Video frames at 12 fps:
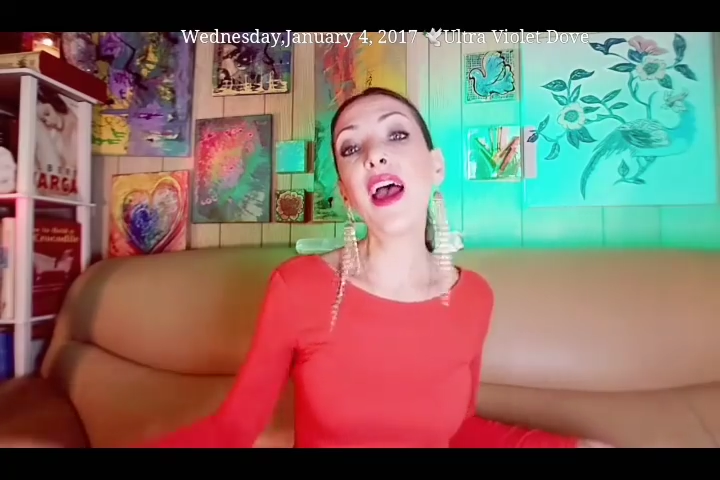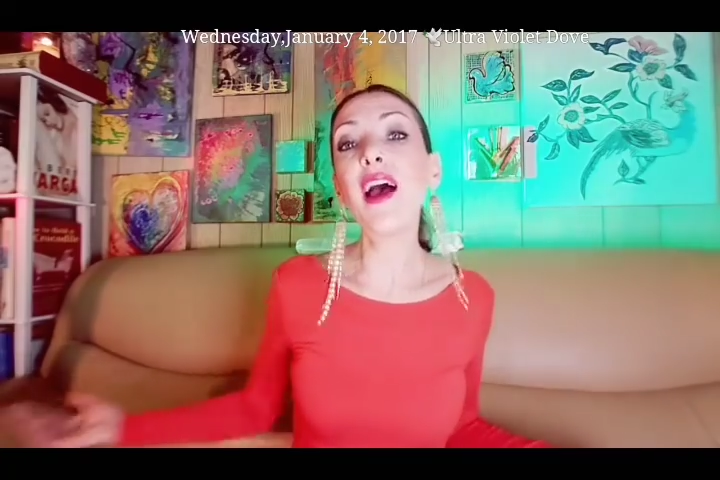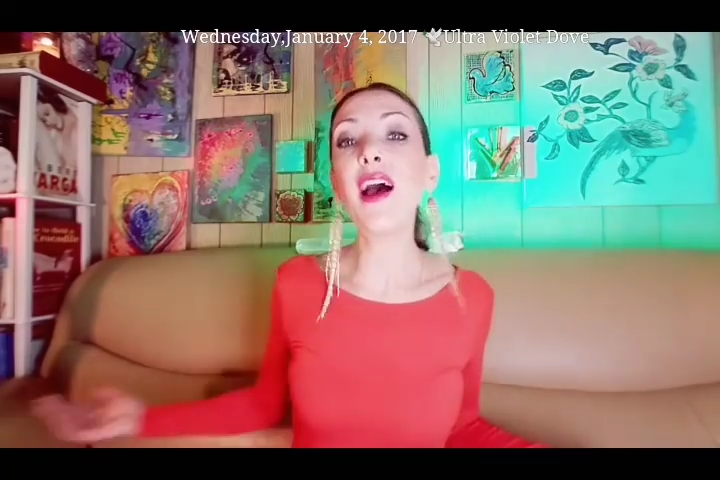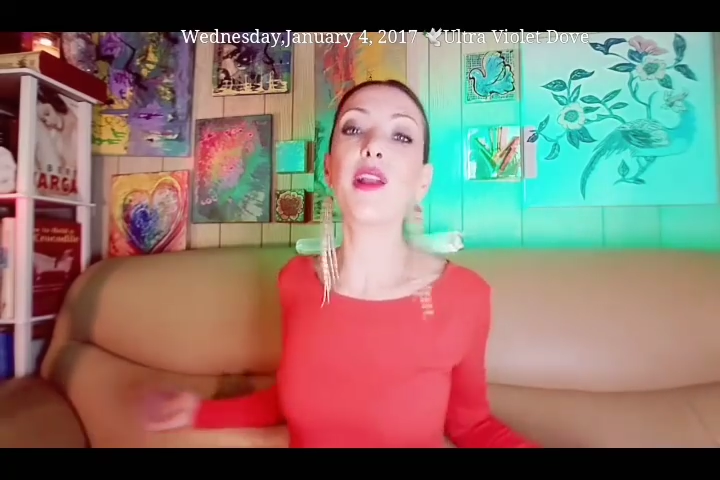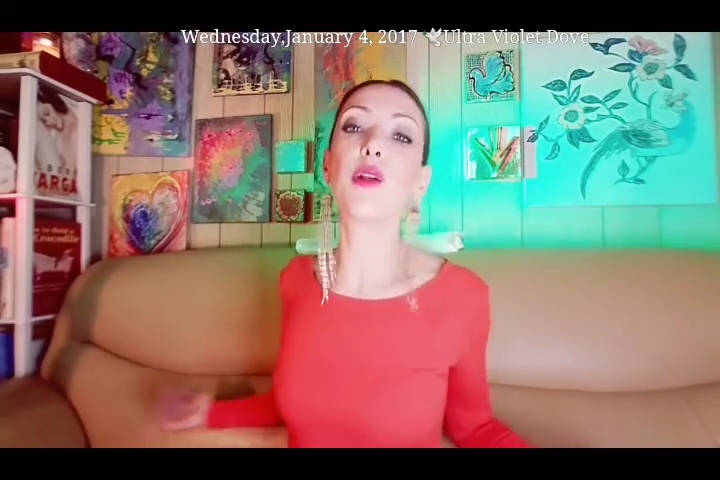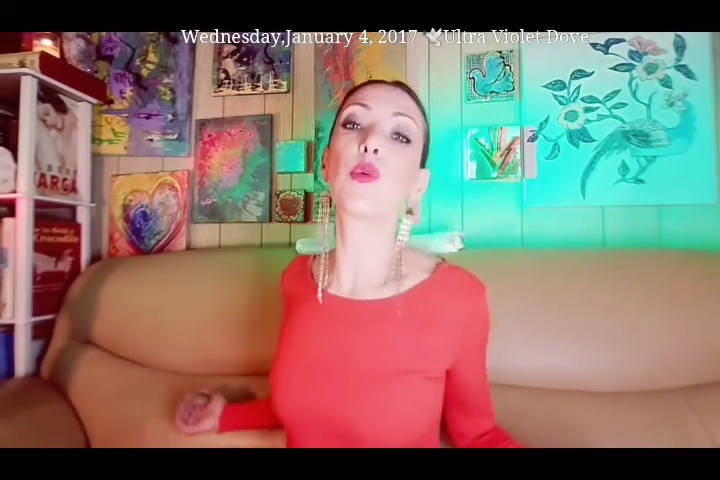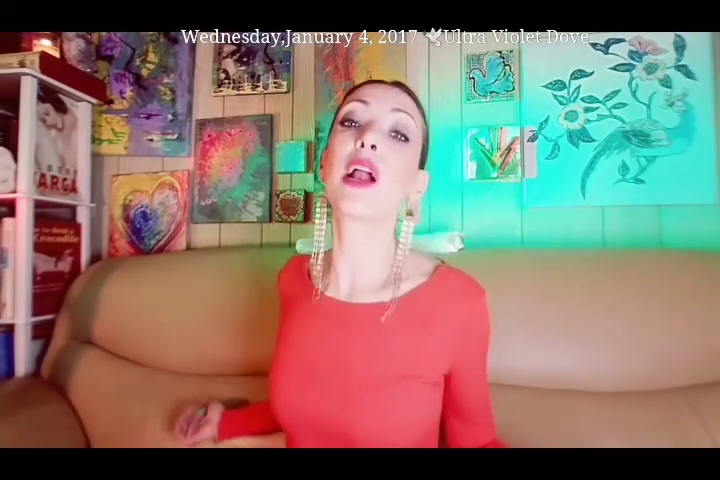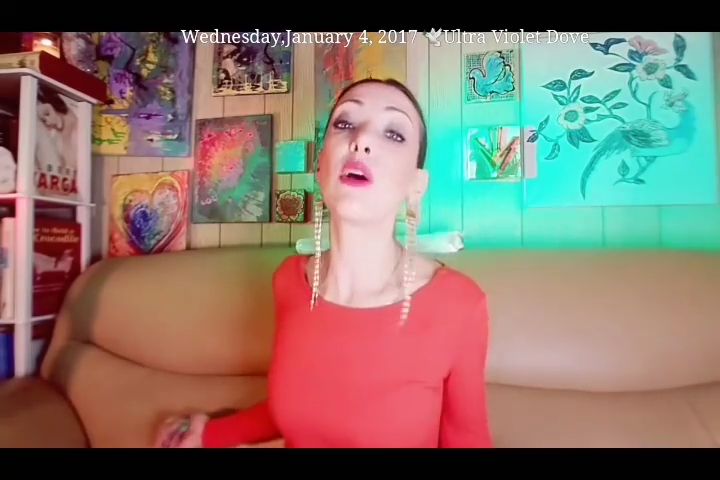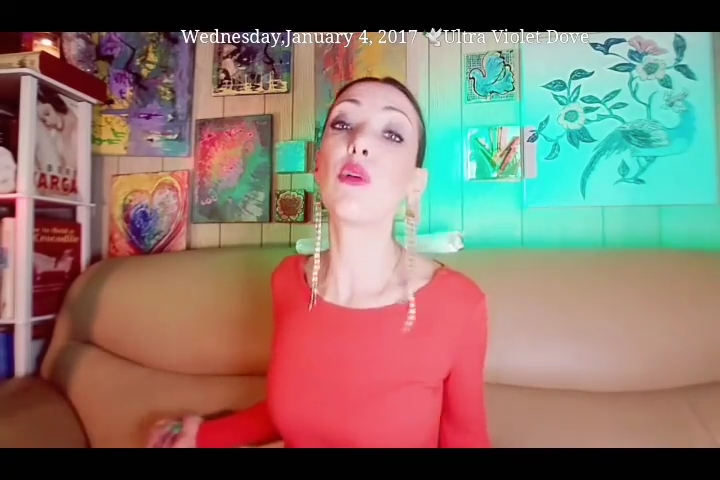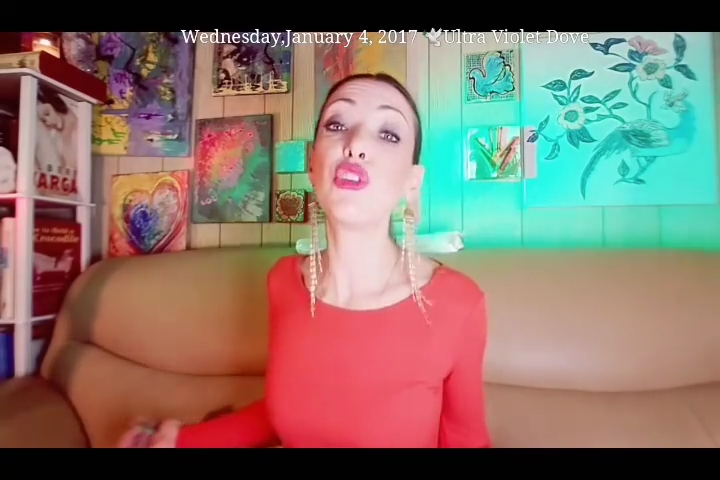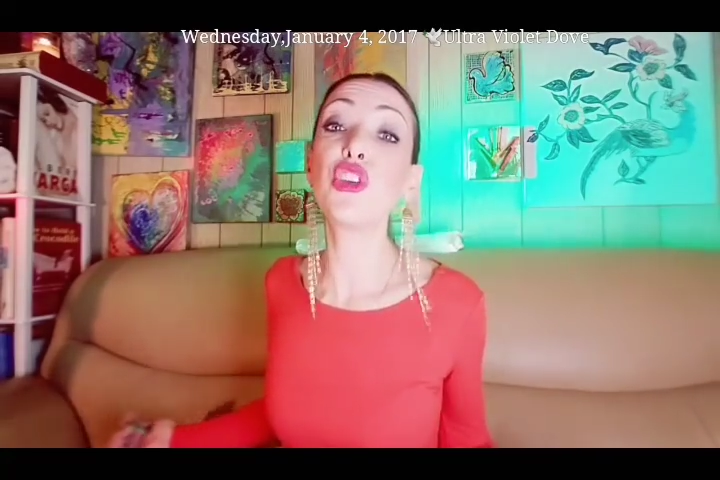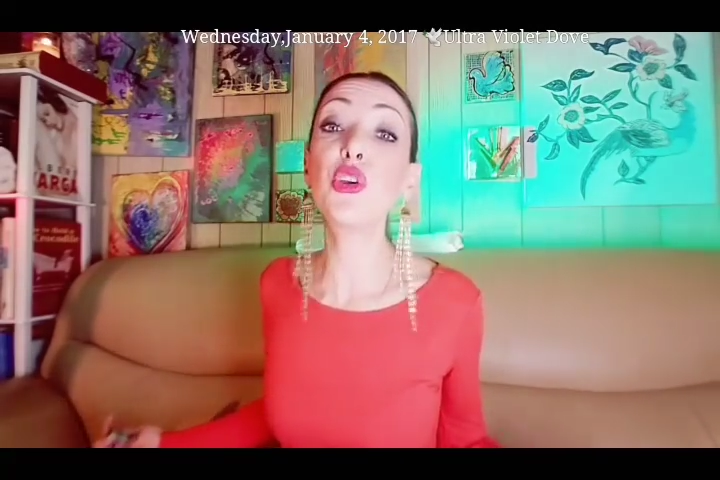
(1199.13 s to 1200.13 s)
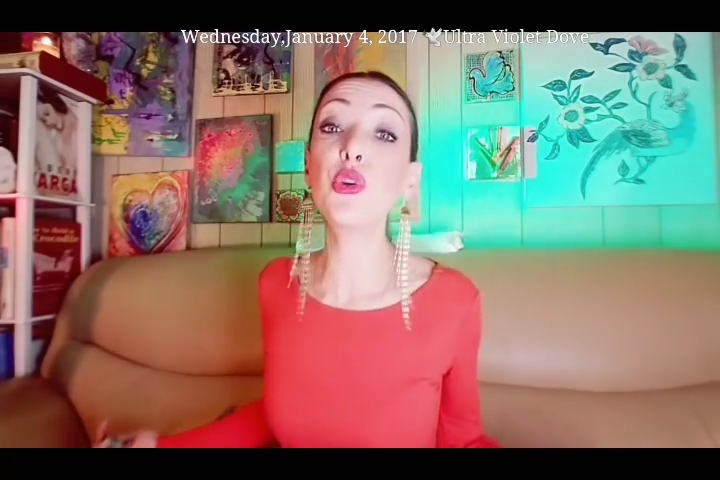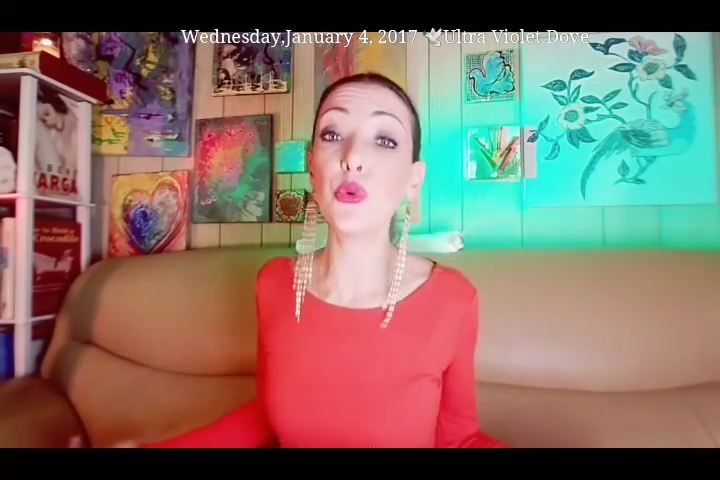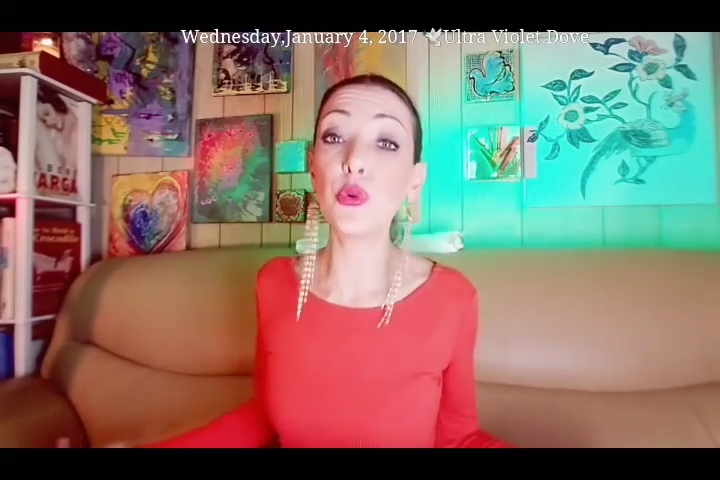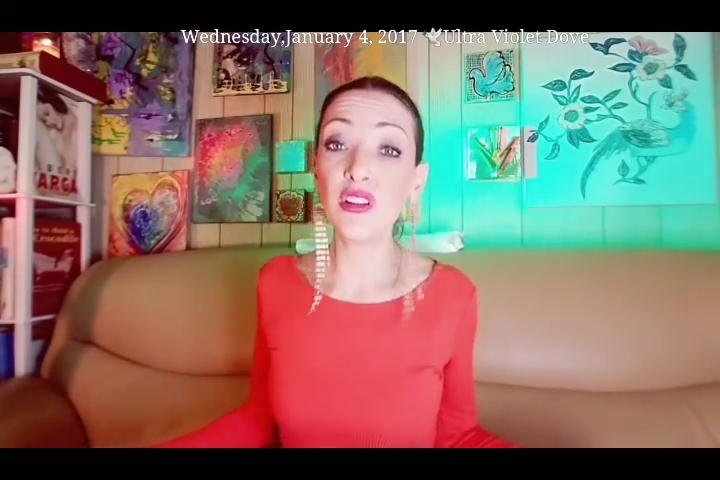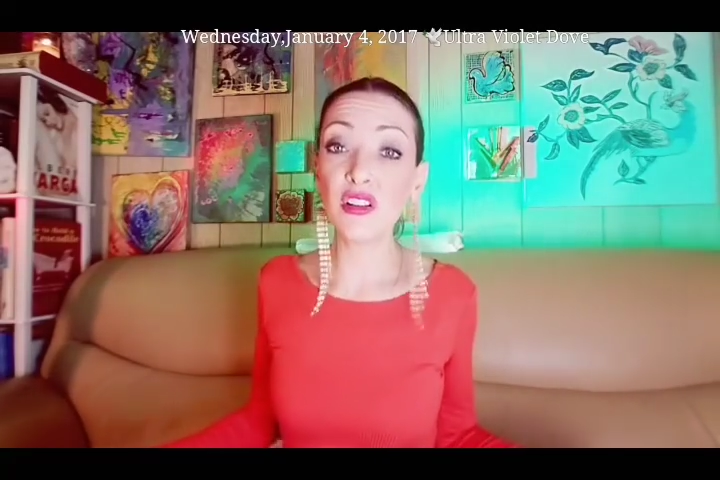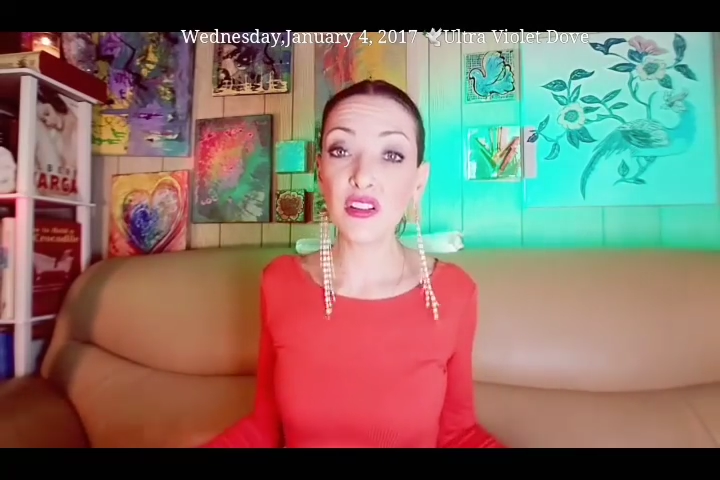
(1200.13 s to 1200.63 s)
had around
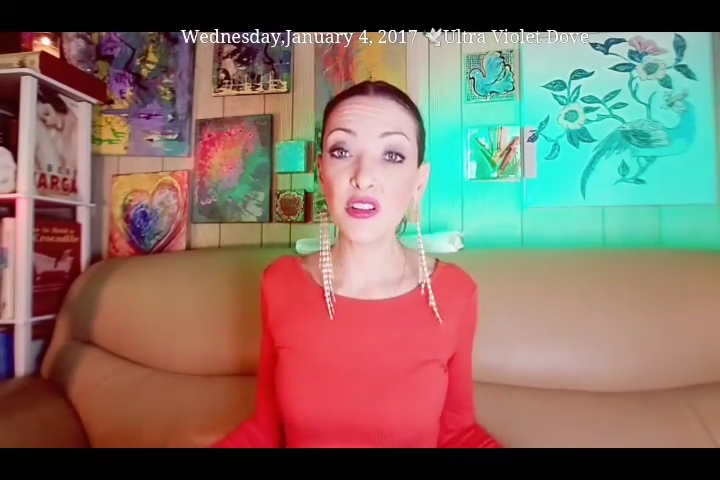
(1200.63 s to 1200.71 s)
you